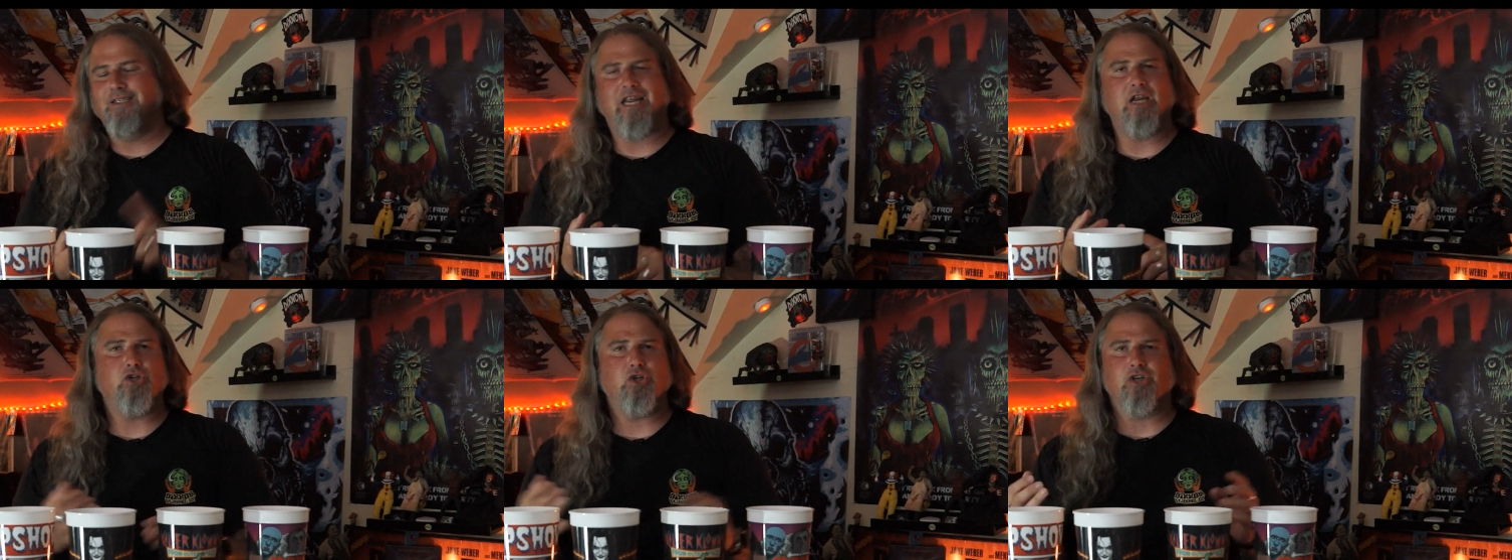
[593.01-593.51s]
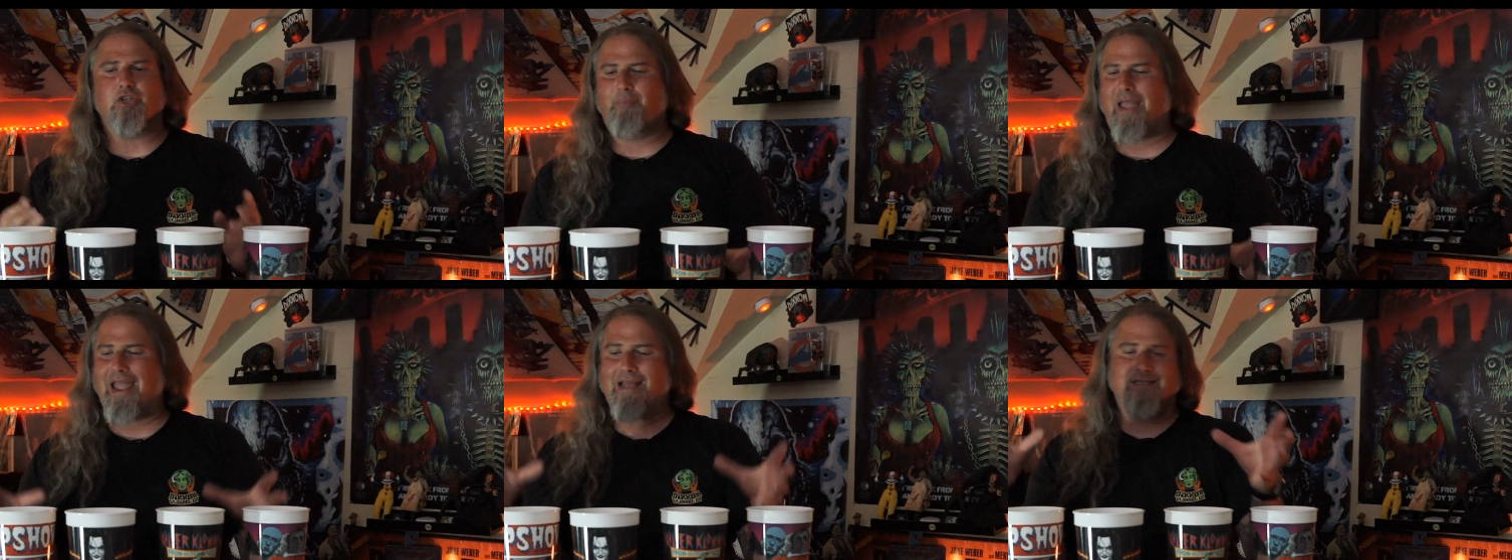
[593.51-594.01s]
t-shirts,
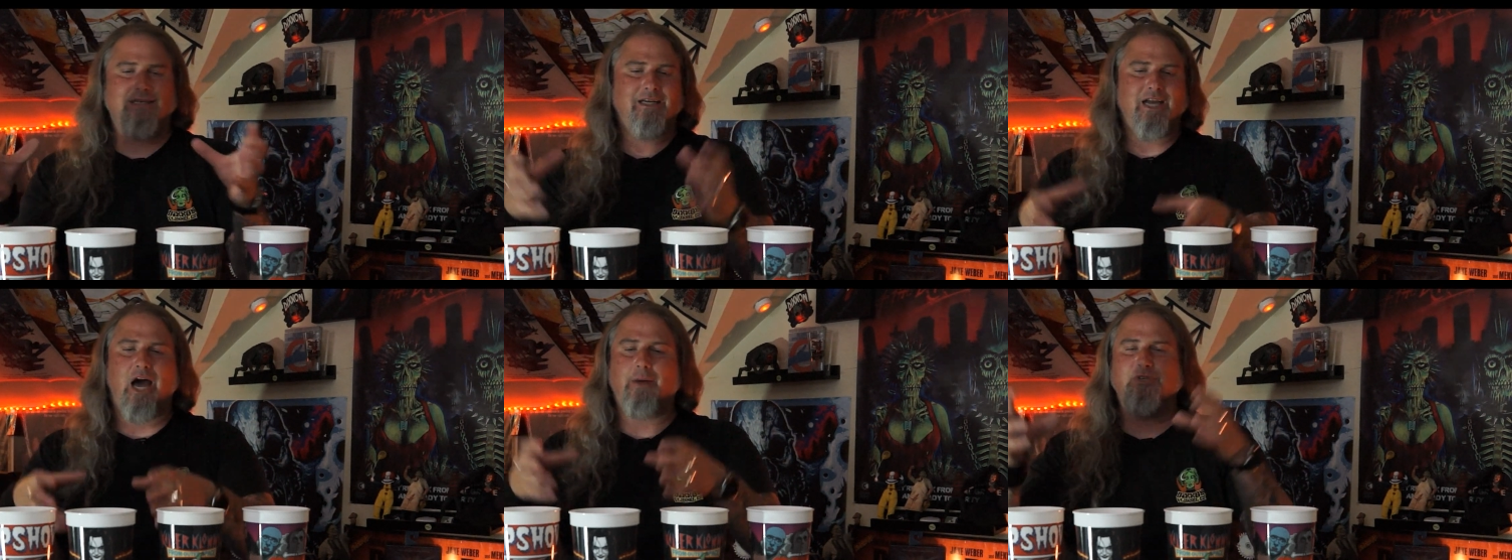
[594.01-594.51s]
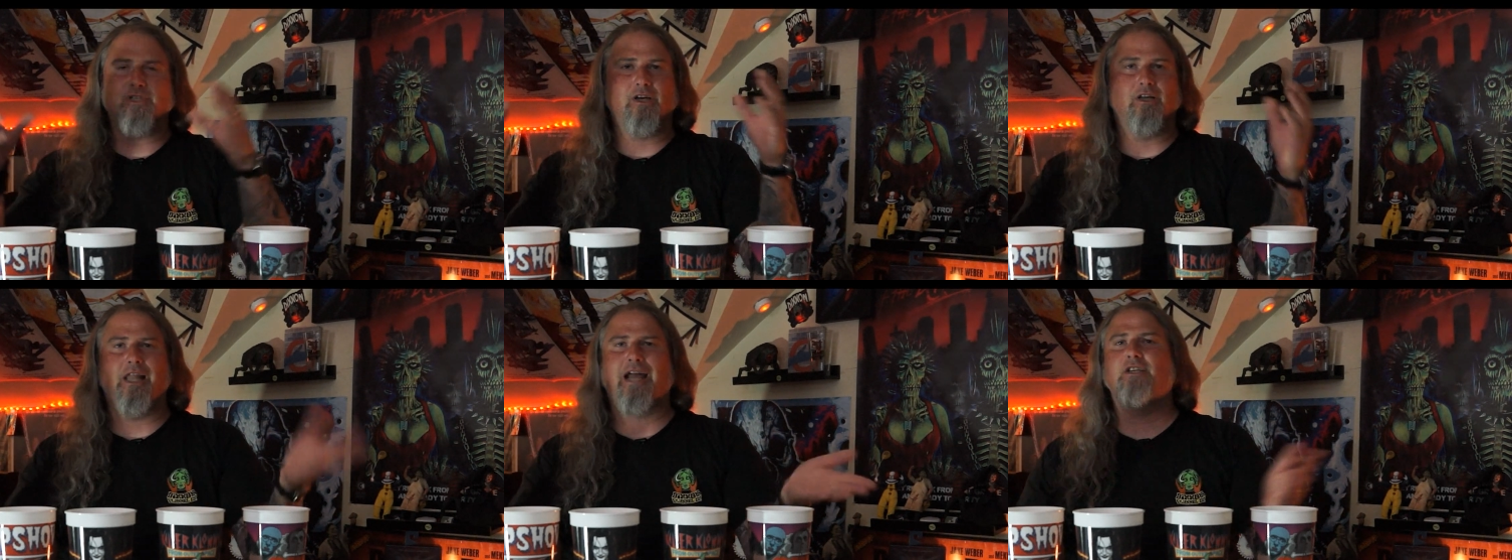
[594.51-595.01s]
pants, cups,
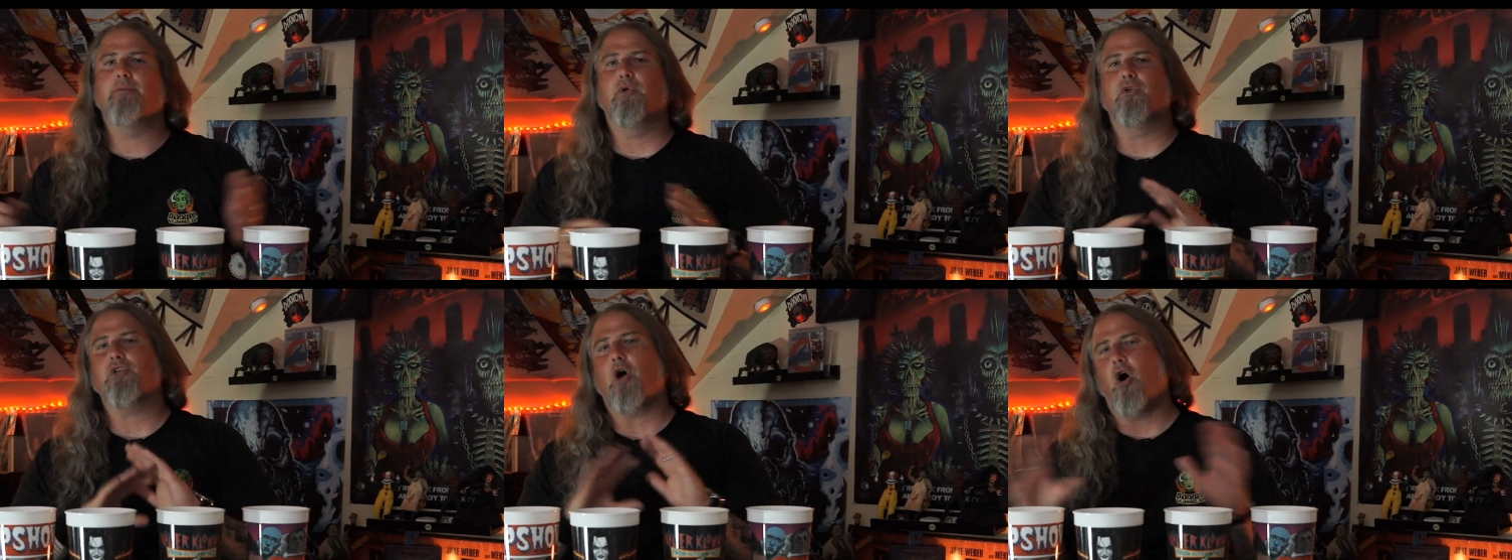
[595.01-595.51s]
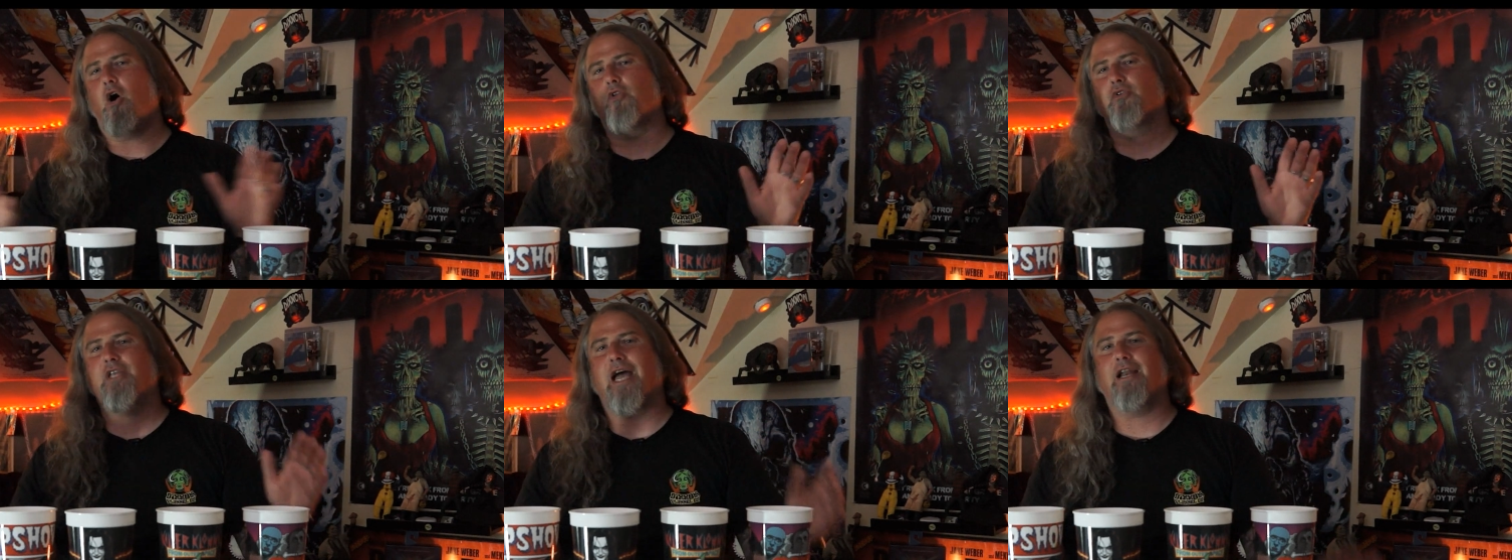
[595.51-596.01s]
collectibles, all
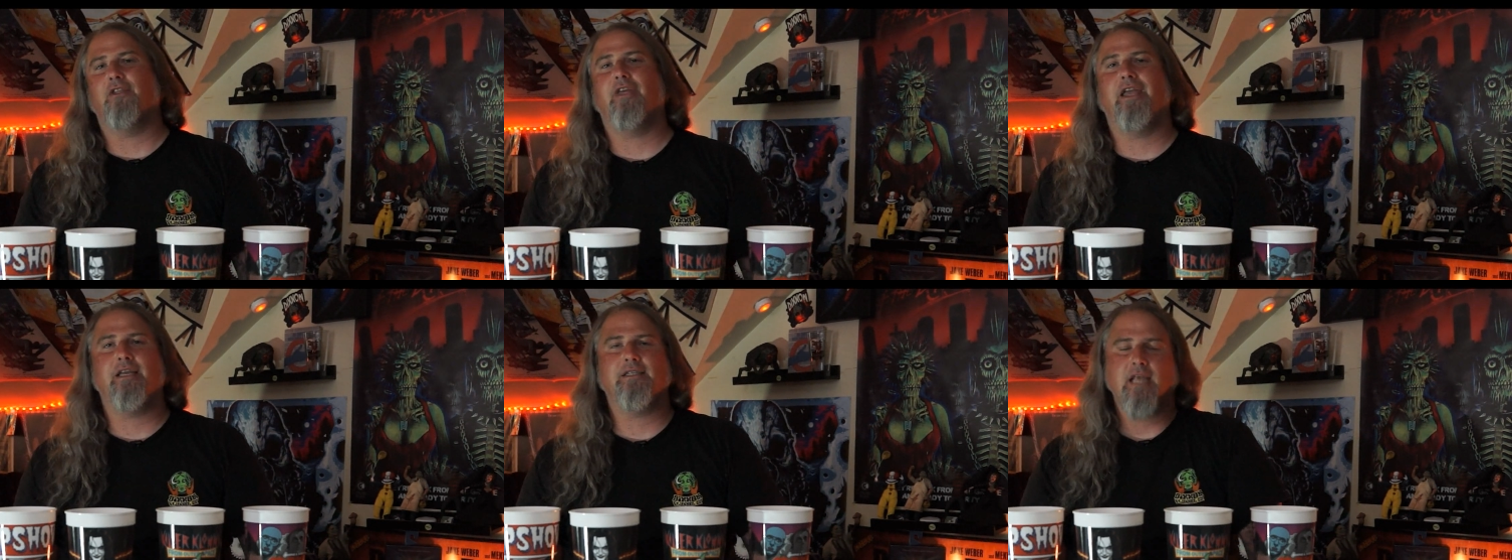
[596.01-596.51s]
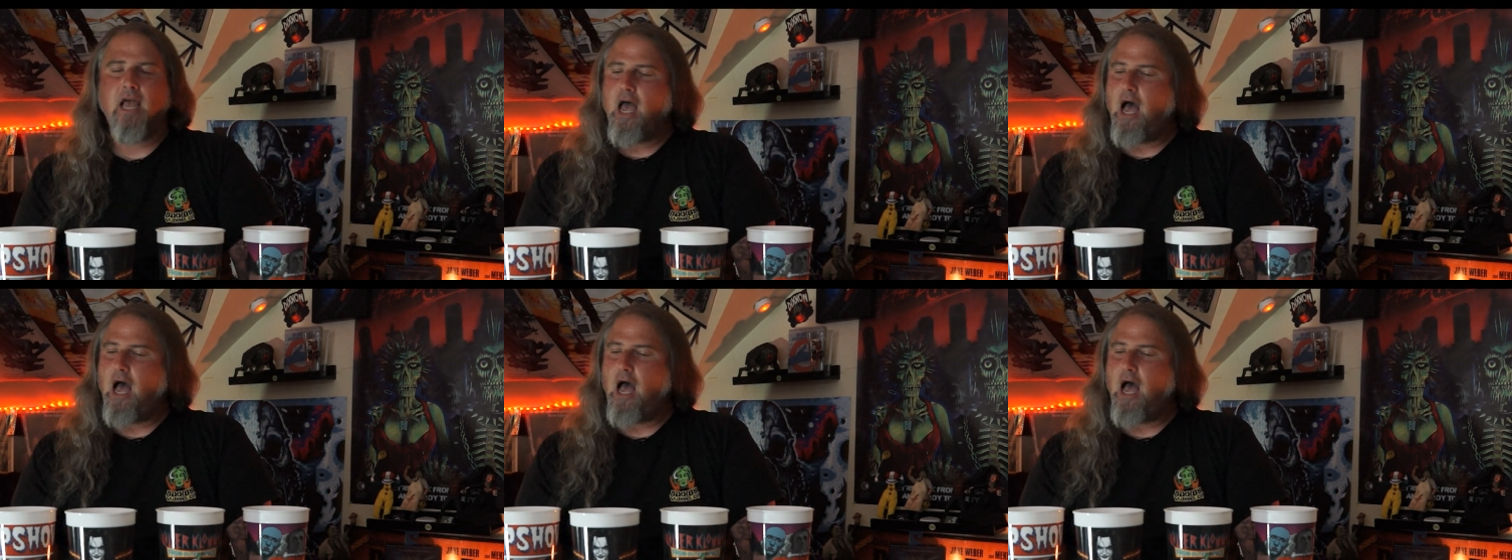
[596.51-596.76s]
those kind of things,